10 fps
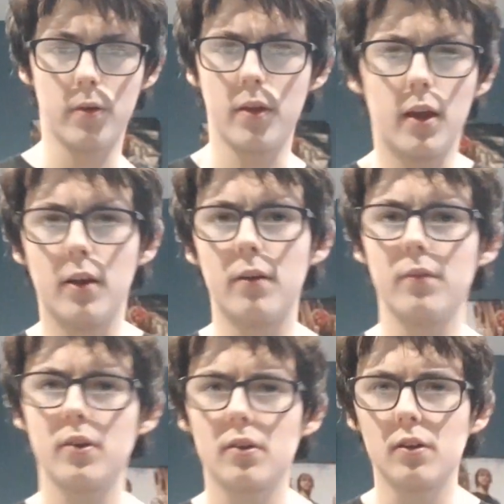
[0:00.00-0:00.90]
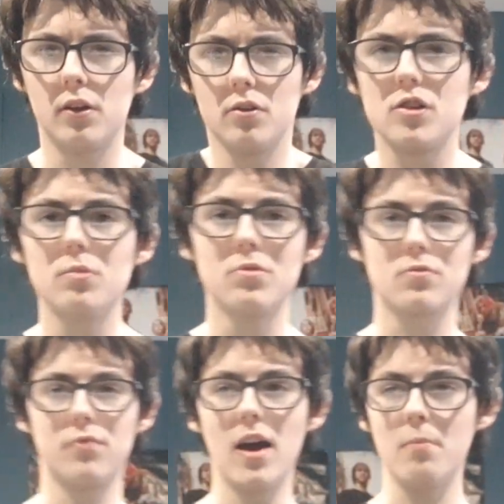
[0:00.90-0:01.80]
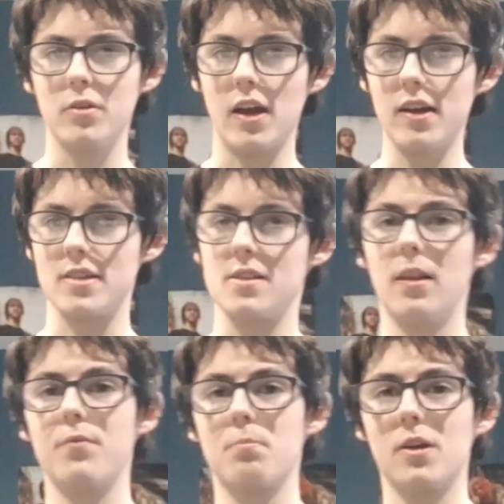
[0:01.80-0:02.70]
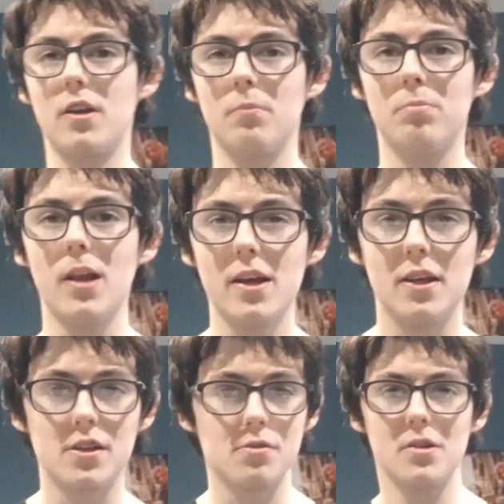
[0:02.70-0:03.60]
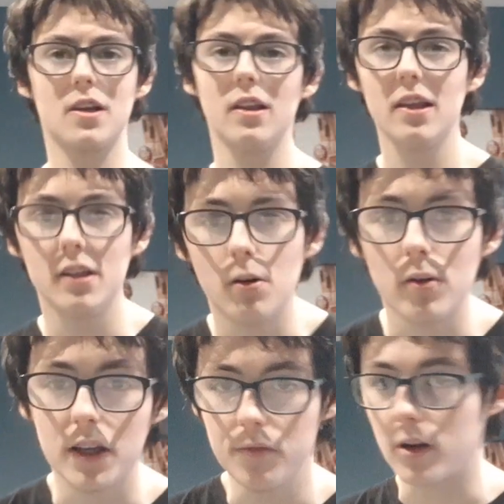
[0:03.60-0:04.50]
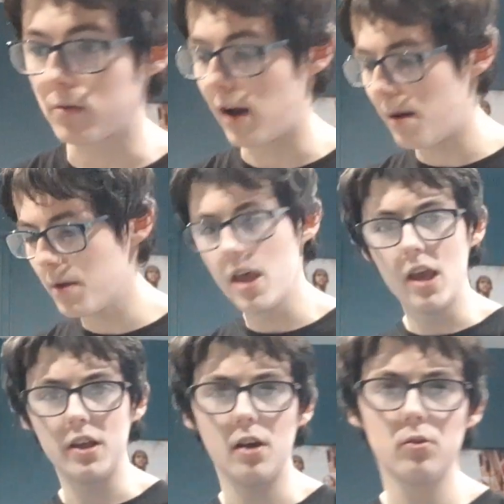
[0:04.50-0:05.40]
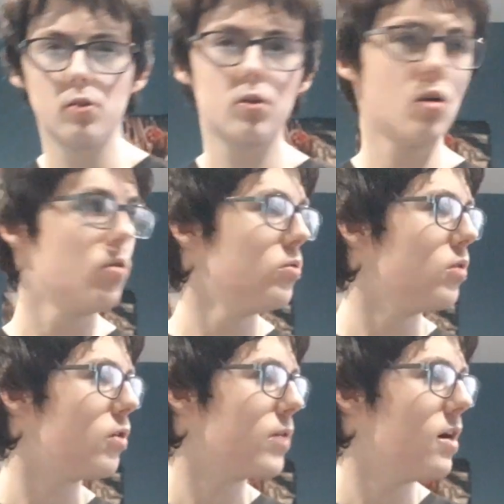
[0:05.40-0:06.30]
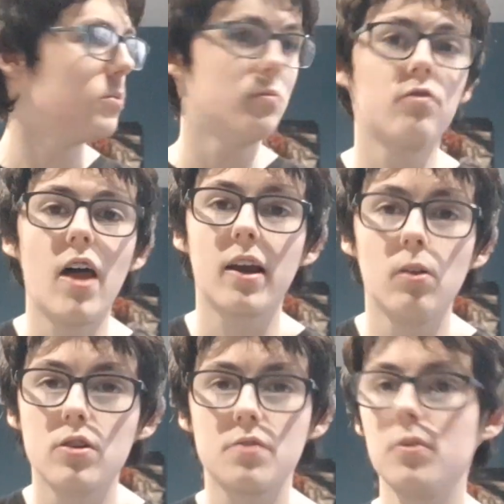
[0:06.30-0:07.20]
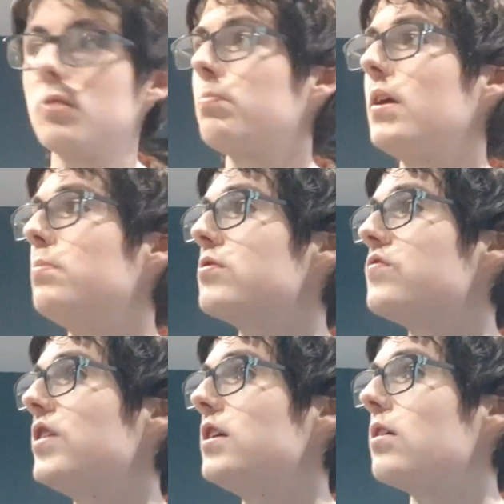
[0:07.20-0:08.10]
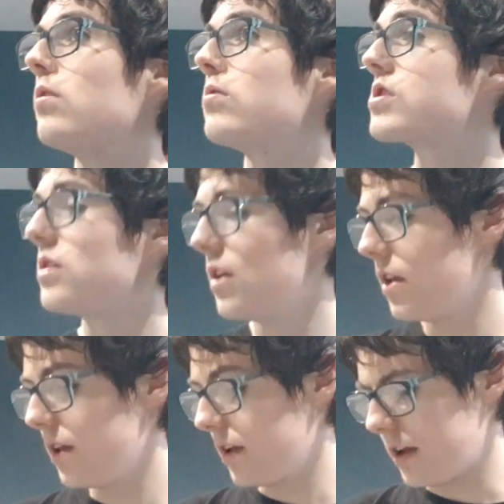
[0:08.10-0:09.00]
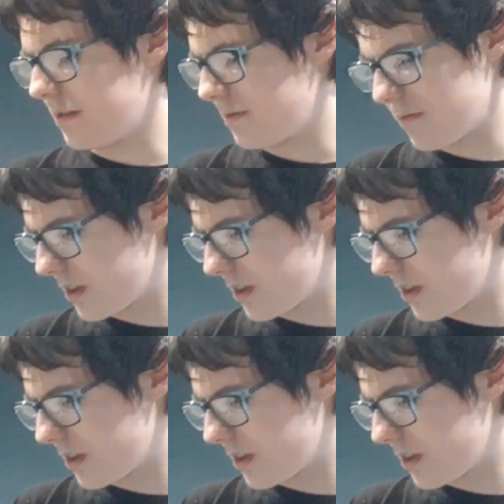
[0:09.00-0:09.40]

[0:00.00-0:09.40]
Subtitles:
and YouTube was fine with that until everybody complained, so they clearly don't give a crap. Yet they'll go around and flag loads of other people's videos and